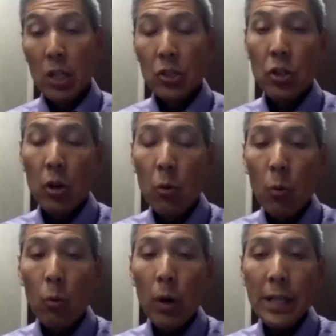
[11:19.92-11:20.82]
So
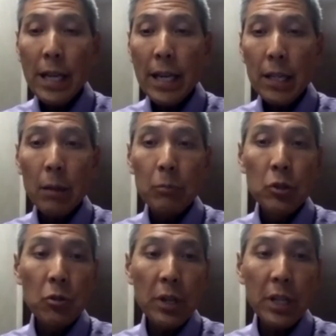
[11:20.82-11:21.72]
what they end up
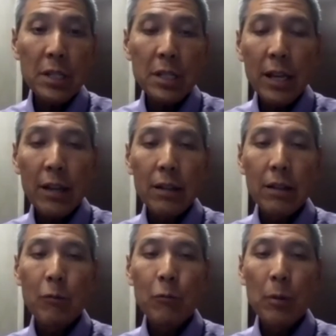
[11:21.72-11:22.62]
doing is
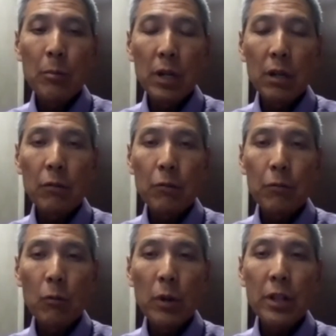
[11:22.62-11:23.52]

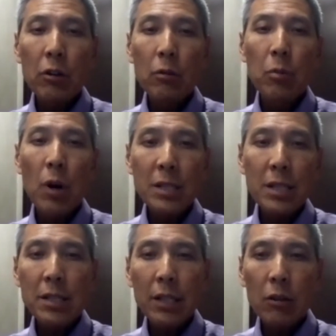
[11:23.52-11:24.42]
when they're
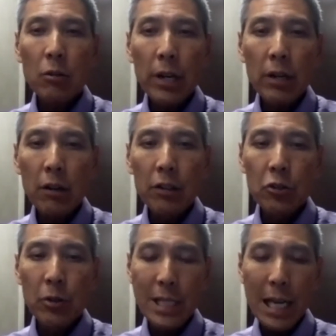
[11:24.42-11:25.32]
processing a credit card
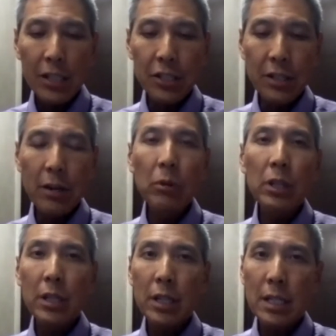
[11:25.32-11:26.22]
transaction, they're really
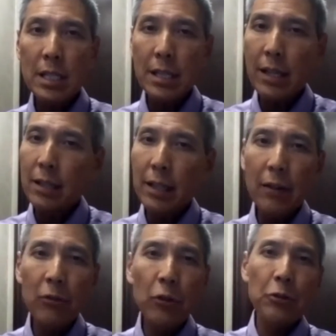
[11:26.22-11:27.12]
going to send
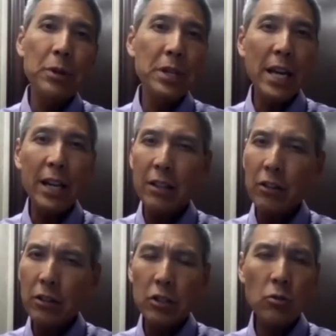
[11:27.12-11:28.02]
level 3 data. They're
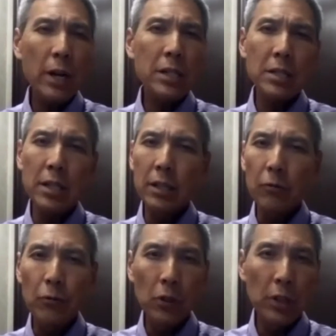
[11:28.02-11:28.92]
going to try to send the
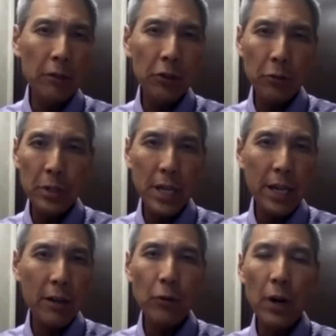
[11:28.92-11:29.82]
full level 3
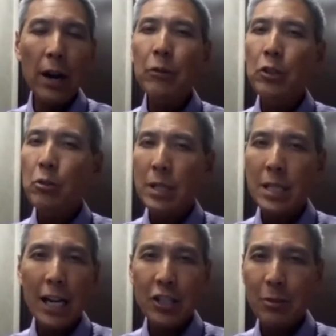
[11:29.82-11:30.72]
data for every
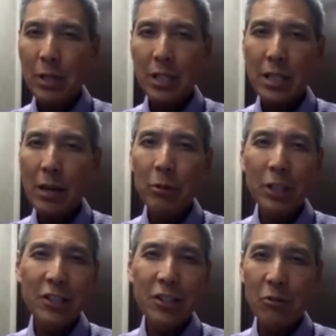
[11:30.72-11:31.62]
transaction, because they really
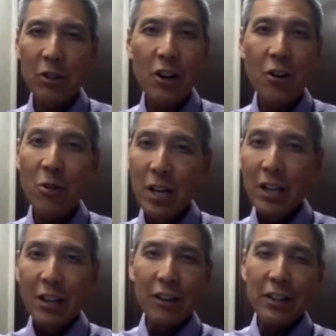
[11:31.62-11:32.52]
don't know
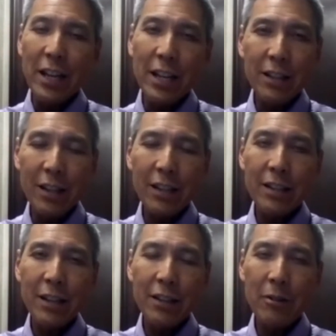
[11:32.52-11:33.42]
at the
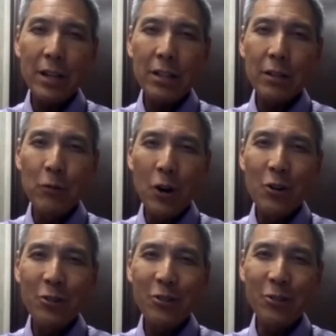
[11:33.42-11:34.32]
other end of the
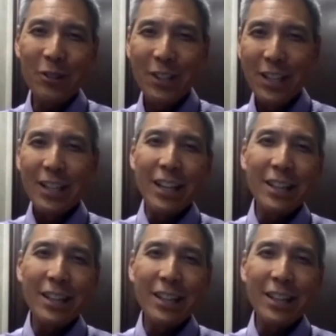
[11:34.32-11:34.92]
phone or at the